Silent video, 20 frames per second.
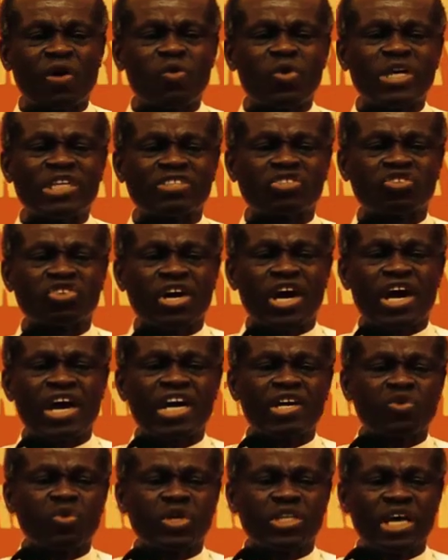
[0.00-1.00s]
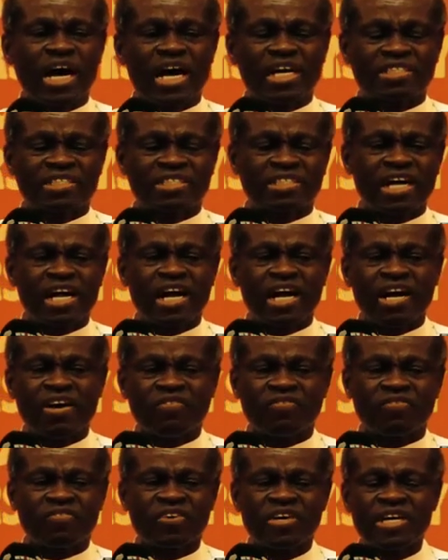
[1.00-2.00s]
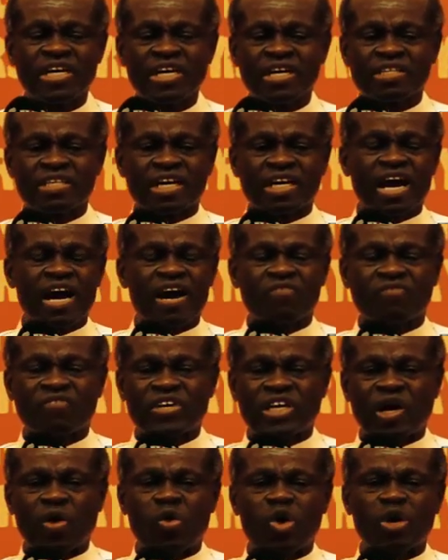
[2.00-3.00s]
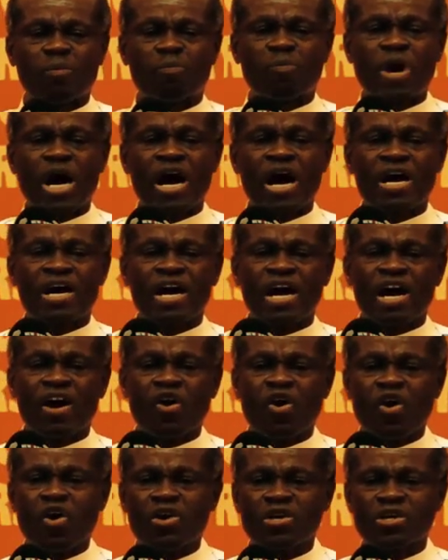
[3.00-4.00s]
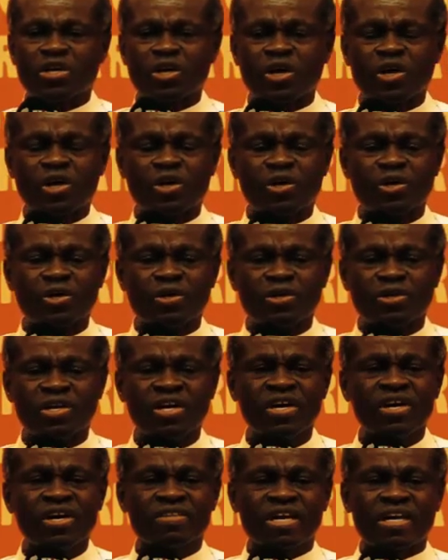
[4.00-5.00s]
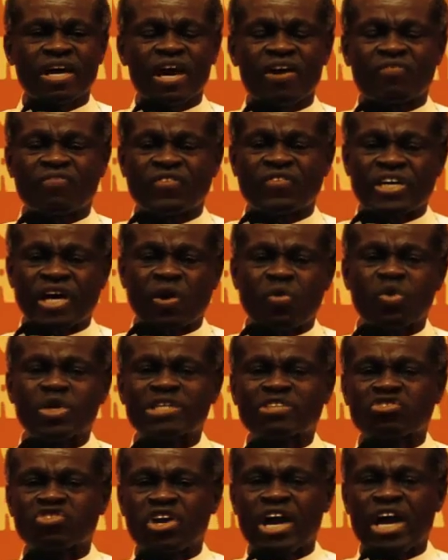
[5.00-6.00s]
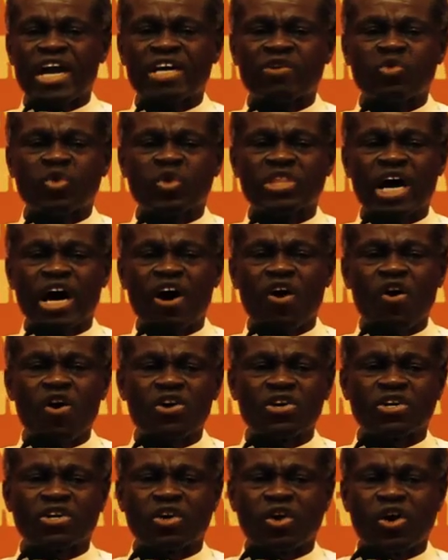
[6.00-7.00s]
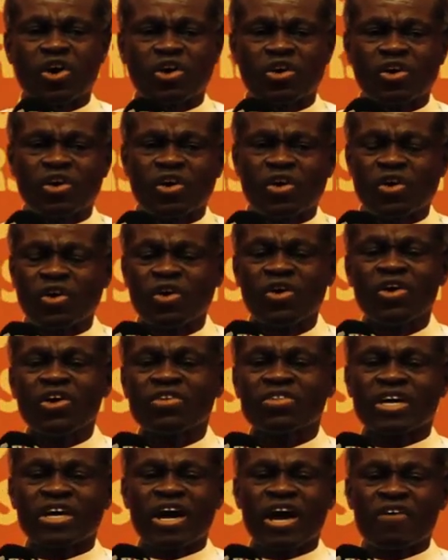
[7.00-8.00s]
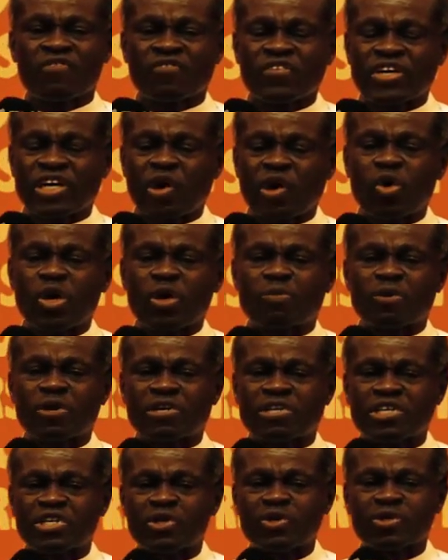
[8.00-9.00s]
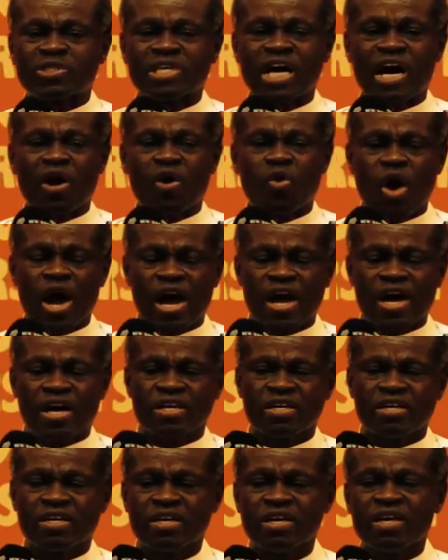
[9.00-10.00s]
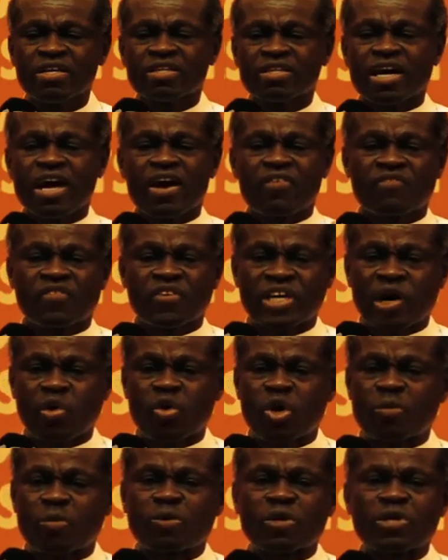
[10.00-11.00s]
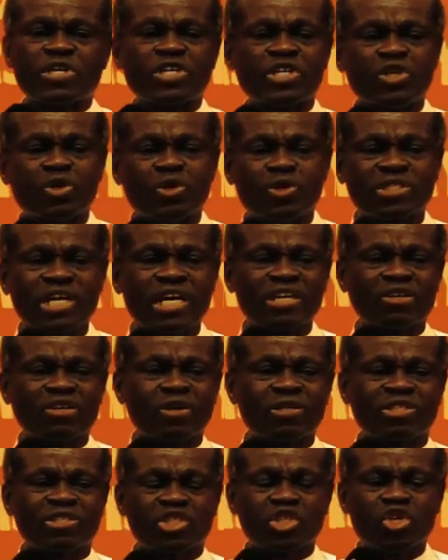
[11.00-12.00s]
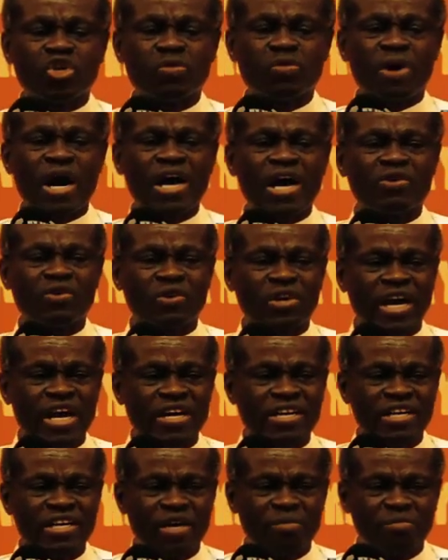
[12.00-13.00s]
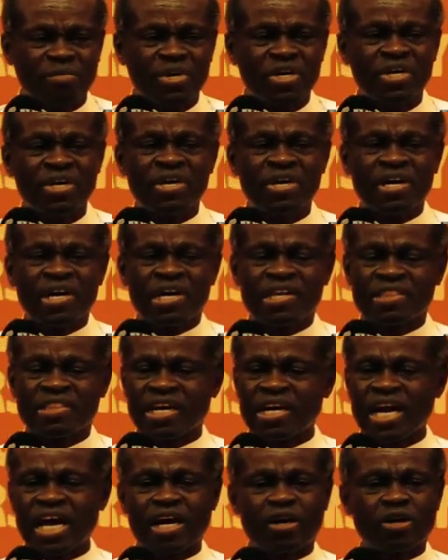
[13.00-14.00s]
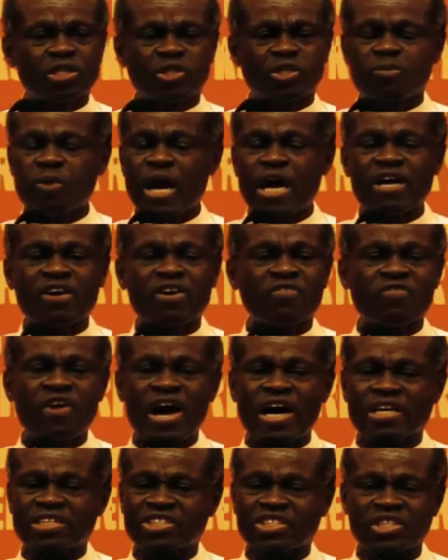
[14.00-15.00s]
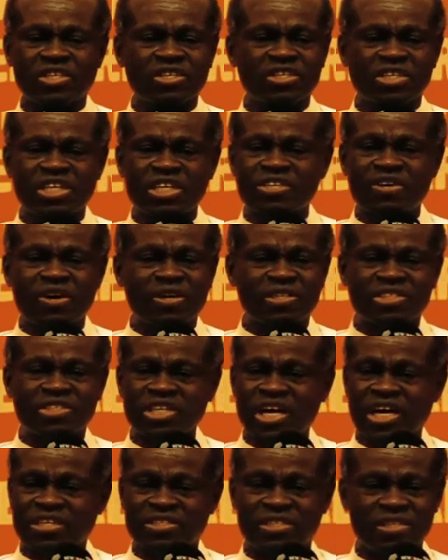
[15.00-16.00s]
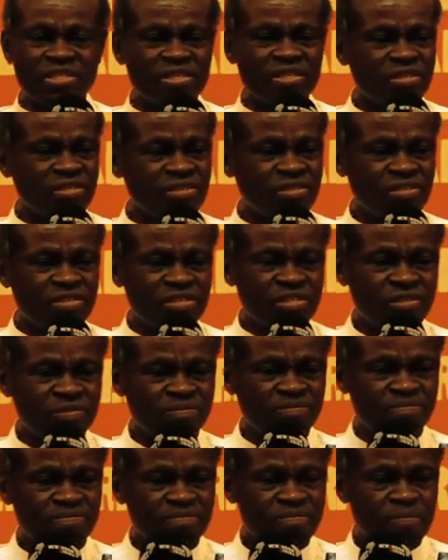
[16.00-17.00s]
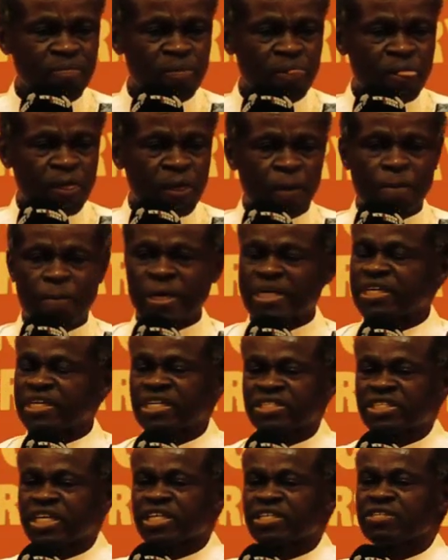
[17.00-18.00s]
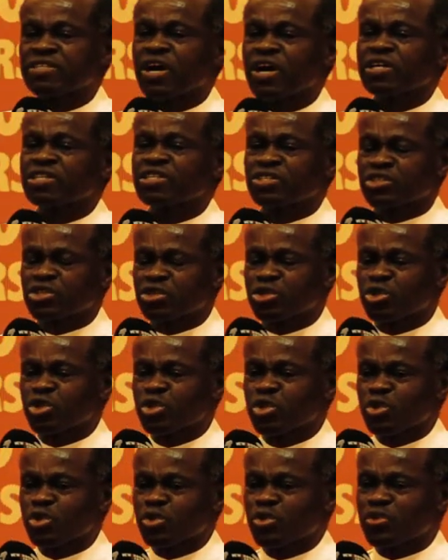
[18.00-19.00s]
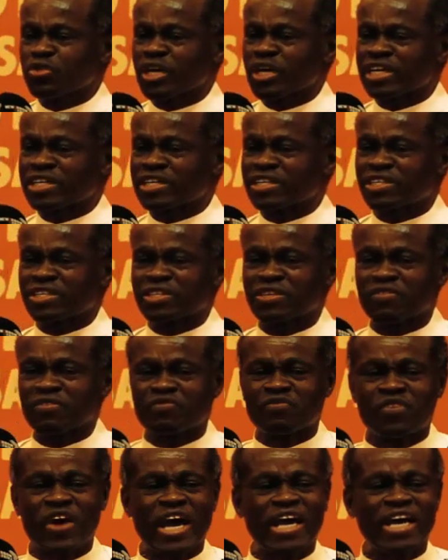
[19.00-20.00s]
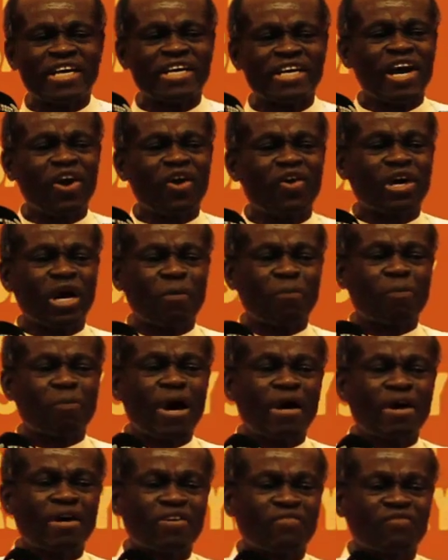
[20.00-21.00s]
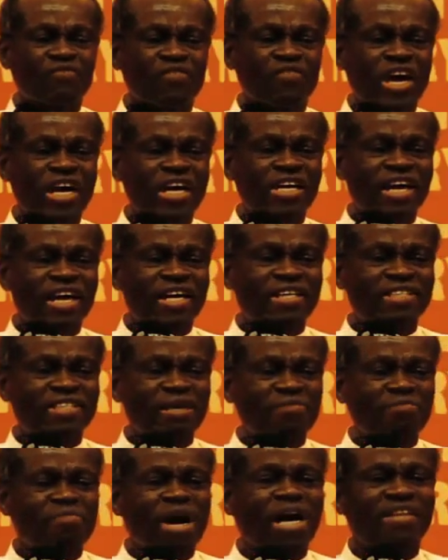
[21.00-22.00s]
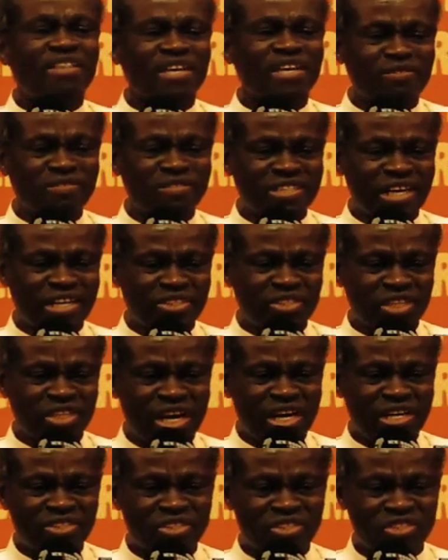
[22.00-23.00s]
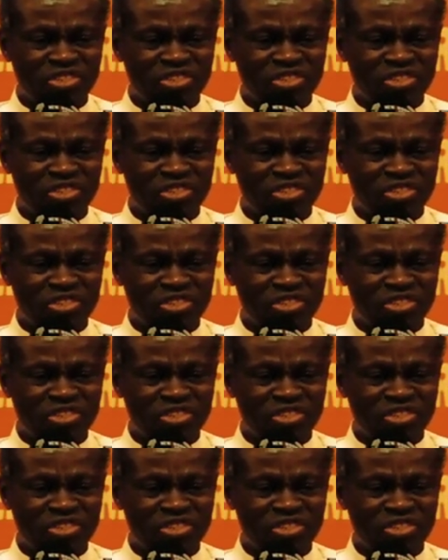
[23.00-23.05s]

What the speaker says: will trade with ourselves, that Africa will buy our own gold, that Africa will trade with our own cocoa, that Africa will produce our wine, that Africa will produce and consume our uranium, the Lagos Plan of Action did not succeed. But is it not true that failure or apparent failure is the mother of success?